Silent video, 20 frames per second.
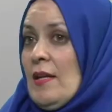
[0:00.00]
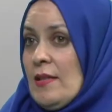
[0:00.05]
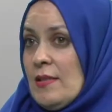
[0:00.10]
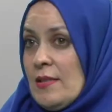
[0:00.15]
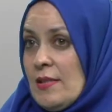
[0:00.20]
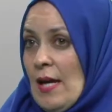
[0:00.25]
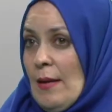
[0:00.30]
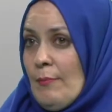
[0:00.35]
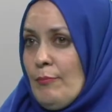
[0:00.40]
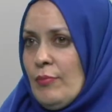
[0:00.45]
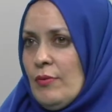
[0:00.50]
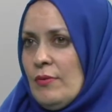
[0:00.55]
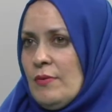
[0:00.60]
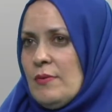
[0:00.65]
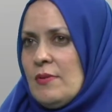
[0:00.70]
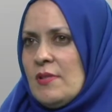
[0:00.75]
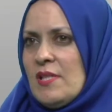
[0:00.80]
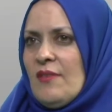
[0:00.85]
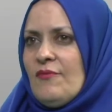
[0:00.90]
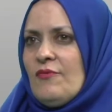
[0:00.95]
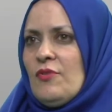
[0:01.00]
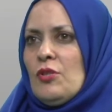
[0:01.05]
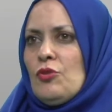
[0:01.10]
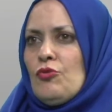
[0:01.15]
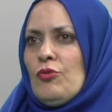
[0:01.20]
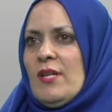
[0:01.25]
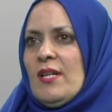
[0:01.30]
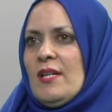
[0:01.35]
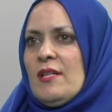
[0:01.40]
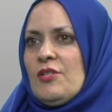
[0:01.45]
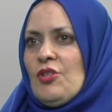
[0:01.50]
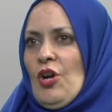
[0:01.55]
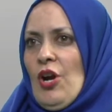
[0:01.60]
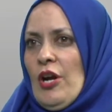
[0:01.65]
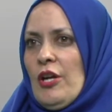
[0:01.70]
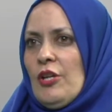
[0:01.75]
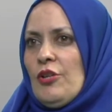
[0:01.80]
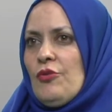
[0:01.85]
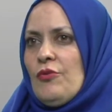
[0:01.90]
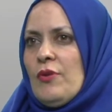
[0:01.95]
Example: several critics
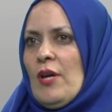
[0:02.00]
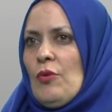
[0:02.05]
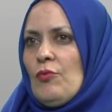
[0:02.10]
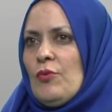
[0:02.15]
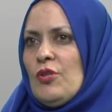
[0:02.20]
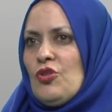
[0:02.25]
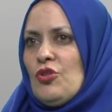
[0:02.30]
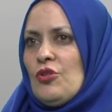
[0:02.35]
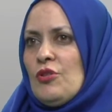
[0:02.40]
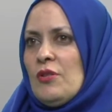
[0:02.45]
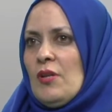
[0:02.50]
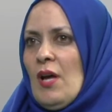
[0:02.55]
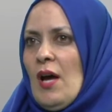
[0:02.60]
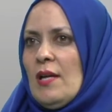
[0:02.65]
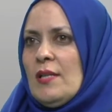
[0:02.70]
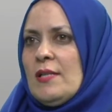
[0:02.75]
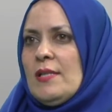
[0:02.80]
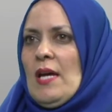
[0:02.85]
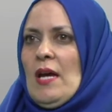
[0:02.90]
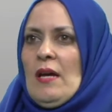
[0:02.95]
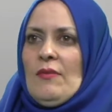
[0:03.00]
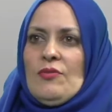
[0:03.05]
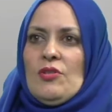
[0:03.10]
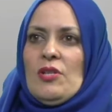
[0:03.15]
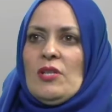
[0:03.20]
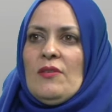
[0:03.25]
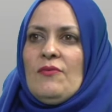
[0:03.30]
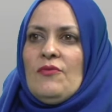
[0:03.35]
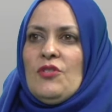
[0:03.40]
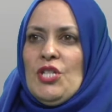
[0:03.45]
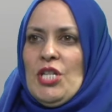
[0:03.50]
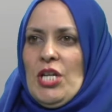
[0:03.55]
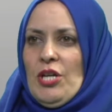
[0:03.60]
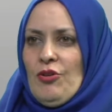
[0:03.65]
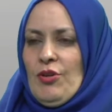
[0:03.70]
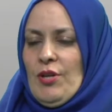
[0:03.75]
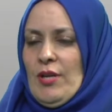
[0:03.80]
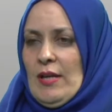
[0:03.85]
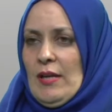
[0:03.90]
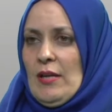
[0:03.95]
argue that we should not have to give
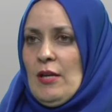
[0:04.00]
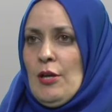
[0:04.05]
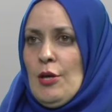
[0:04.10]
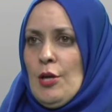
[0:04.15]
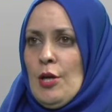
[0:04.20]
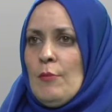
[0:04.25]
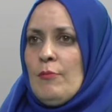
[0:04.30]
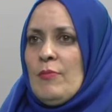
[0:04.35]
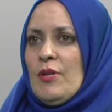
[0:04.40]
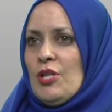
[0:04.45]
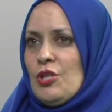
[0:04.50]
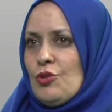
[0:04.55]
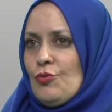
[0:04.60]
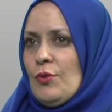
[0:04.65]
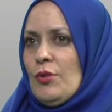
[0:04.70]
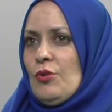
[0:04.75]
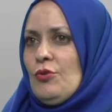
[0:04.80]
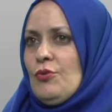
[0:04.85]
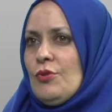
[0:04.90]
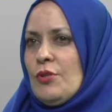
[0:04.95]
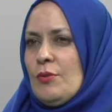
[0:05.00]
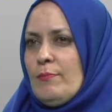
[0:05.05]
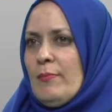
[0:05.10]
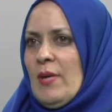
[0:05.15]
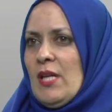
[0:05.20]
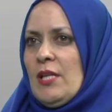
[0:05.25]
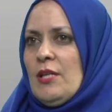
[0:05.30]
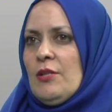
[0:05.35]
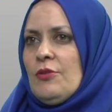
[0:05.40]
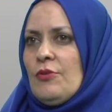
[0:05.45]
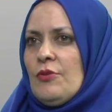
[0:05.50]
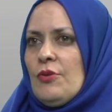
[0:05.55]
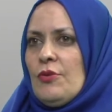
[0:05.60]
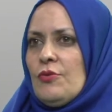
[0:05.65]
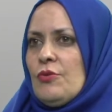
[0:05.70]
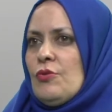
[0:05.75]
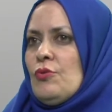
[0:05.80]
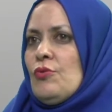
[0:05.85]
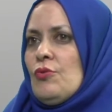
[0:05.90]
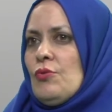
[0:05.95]
charity because we lose money to
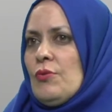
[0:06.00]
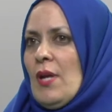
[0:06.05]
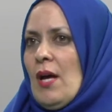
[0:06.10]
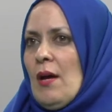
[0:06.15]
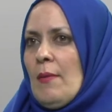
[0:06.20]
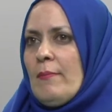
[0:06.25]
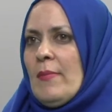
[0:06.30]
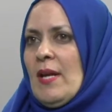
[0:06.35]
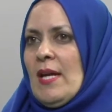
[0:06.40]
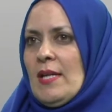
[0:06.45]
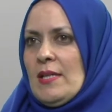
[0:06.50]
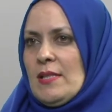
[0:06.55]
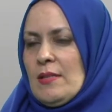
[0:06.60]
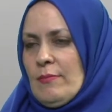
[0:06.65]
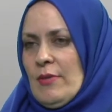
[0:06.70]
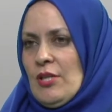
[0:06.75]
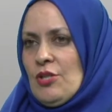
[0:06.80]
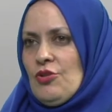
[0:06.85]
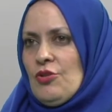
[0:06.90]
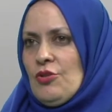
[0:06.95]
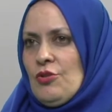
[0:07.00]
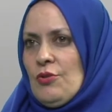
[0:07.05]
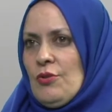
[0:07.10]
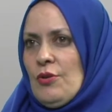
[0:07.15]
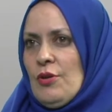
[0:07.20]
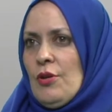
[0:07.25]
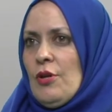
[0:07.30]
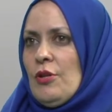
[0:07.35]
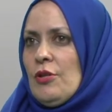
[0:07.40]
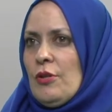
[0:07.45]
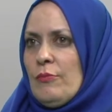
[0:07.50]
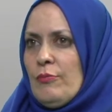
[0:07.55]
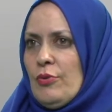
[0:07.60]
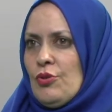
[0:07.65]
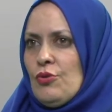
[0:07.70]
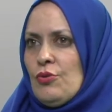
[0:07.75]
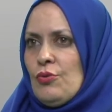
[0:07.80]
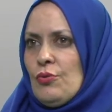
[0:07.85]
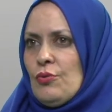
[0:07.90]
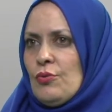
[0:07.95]
those who do not make as much. Number
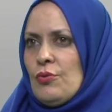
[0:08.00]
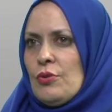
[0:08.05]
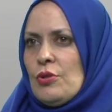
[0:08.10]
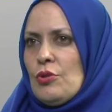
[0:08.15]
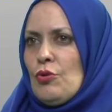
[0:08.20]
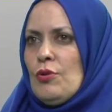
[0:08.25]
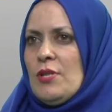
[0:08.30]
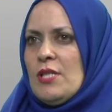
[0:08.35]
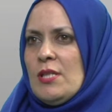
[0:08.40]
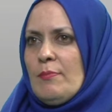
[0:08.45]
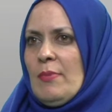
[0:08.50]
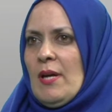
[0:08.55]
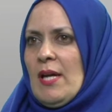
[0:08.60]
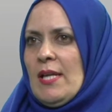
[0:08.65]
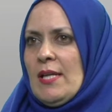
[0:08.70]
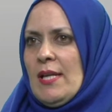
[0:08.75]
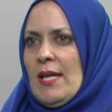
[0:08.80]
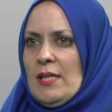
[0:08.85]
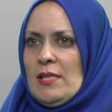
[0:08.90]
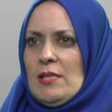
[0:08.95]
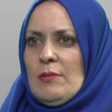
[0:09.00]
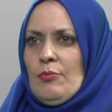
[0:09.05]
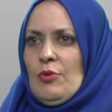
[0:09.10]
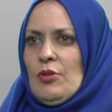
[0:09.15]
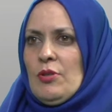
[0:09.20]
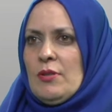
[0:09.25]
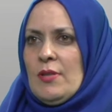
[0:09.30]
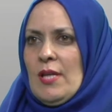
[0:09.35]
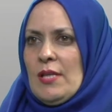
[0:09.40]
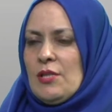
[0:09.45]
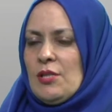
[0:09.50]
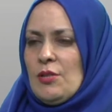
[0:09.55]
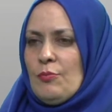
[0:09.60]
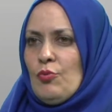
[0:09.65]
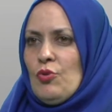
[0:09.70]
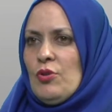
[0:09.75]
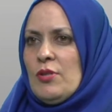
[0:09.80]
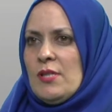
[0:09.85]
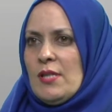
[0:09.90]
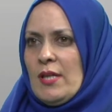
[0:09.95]
2, source by an expert that
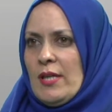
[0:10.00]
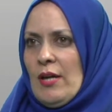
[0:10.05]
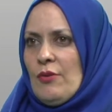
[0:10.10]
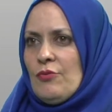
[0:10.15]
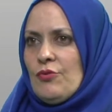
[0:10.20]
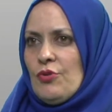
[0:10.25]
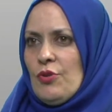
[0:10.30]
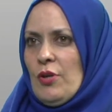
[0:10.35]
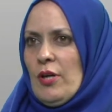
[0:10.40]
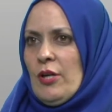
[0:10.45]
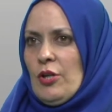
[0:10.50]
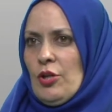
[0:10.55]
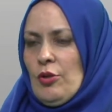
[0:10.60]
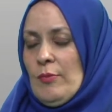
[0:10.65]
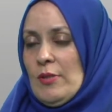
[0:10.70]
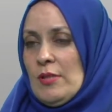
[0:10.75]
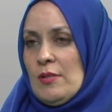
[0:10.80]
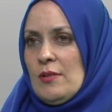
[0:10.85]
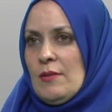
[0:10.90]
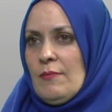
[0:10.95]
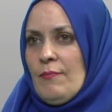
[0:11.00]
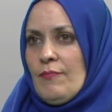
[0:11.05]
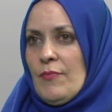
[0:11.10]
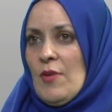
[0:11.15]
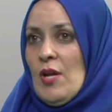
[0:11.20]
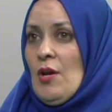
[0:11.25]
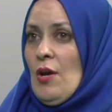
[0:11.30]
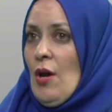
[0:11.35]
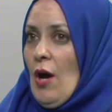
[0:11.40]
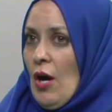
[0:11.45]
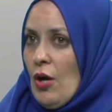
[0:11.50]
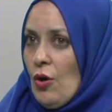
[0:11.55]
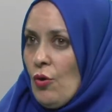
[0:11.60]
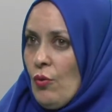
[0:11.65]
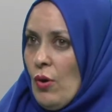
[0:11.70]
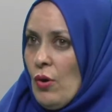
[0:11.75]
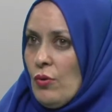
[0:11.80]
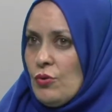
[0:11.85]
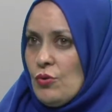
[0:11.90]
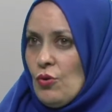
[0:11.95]
supports the counter-argument. A
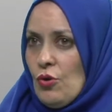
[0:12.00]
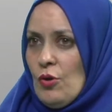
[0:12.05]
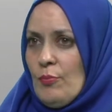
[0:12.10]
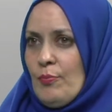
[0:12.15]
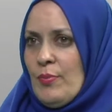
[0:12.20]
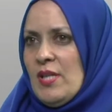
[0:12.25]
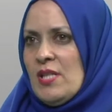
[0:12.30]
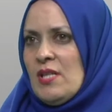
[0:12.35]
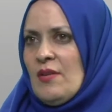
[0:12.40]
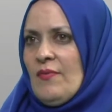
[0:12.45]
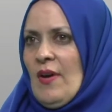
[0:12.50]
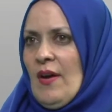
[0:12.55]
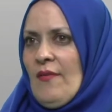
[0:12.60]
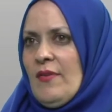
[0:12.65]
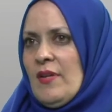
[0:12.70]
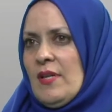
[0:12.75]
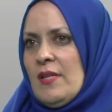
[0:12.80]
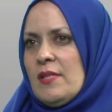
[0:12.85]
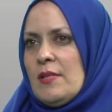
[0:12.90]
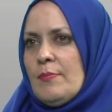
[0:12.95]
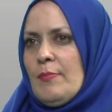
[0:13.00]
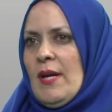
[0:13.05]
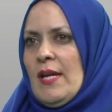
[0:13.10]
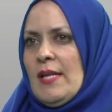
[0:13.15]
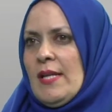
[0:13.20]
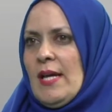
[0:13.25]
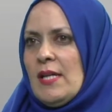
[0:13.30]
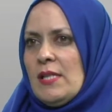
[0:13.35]
quote or piece of evidence by an